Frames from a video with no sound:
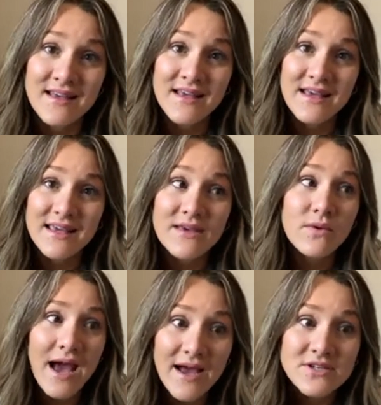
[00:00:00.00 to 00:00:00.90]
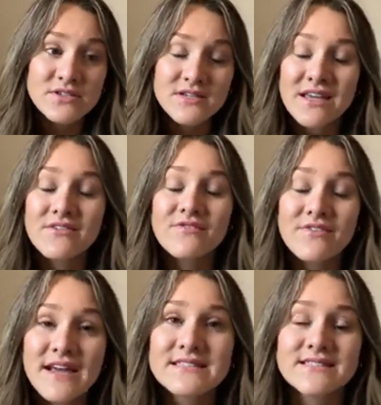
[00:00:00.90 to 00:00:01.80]
He actually
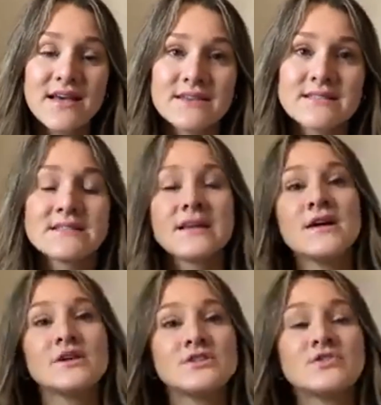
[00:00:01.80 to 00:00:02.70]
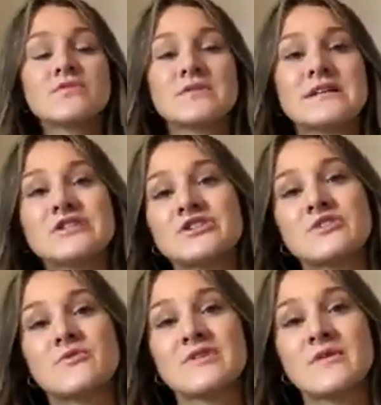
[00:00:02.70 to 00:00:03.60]
invites us to a
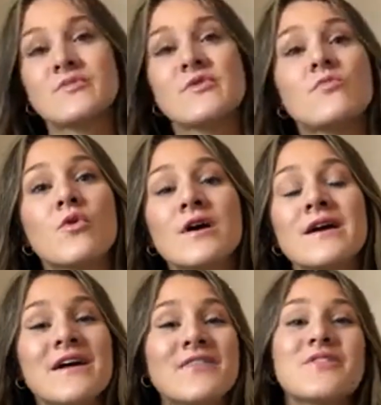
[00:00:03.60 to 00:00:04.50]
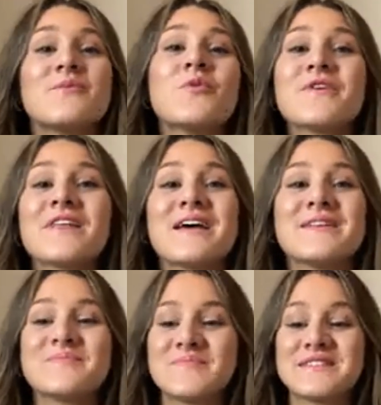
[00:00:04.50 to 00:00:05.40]
relationship with him. The more that
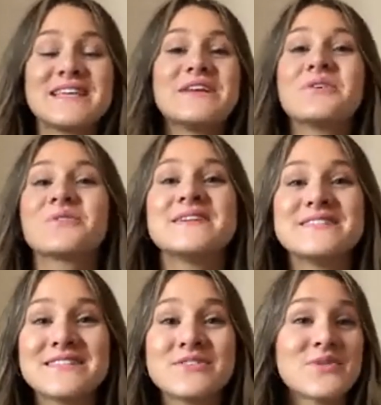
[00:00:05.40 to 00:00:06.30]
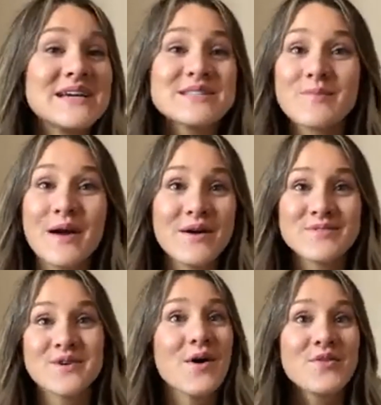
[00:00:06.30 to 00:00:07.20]
sin increases, grace
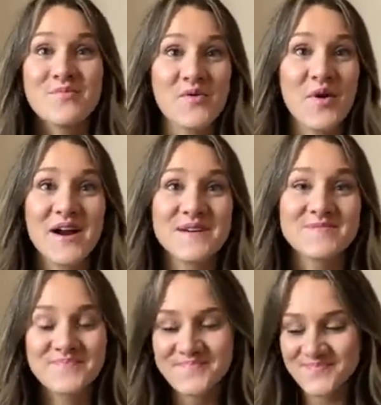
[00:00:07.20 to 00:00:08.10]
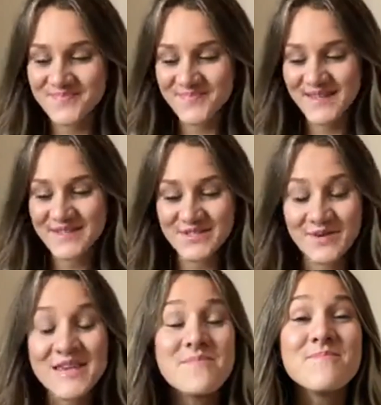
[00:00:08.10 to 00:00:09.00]
abounds all the more. So
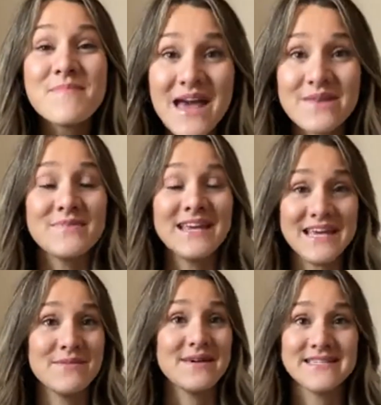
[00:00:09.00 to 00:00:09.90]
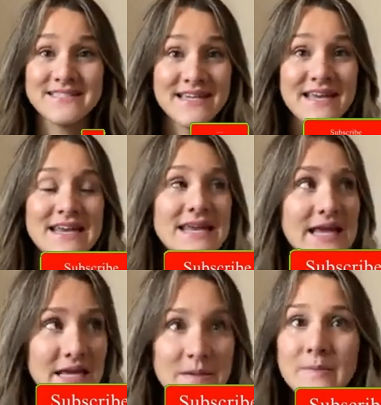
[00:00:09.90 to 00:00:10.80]
he met me in my sin and
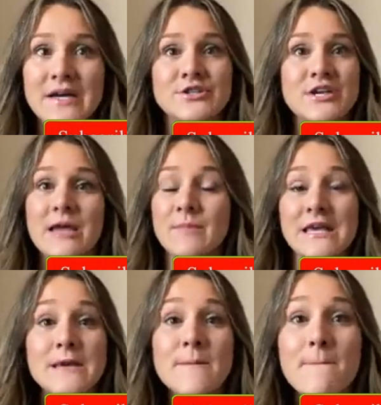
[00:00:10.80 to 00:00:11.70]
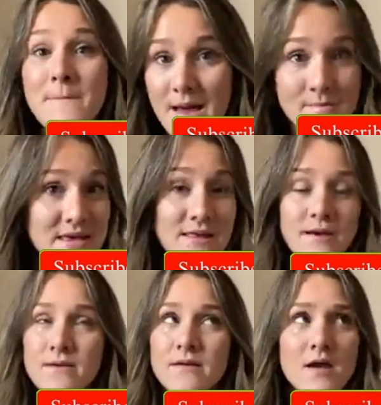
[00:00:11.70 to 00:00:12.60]
in my shame. He met me
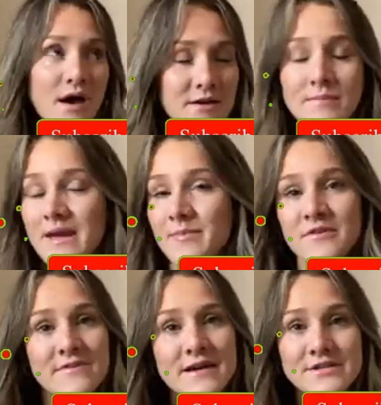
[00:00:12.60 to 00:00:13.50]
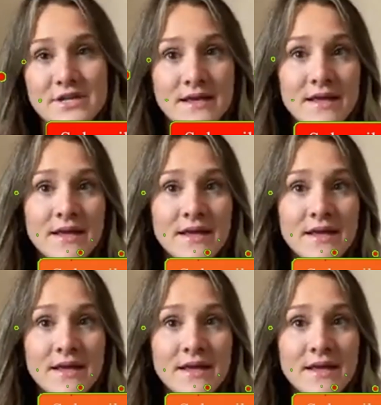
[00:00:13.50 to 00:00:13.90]
there, not in my perfection.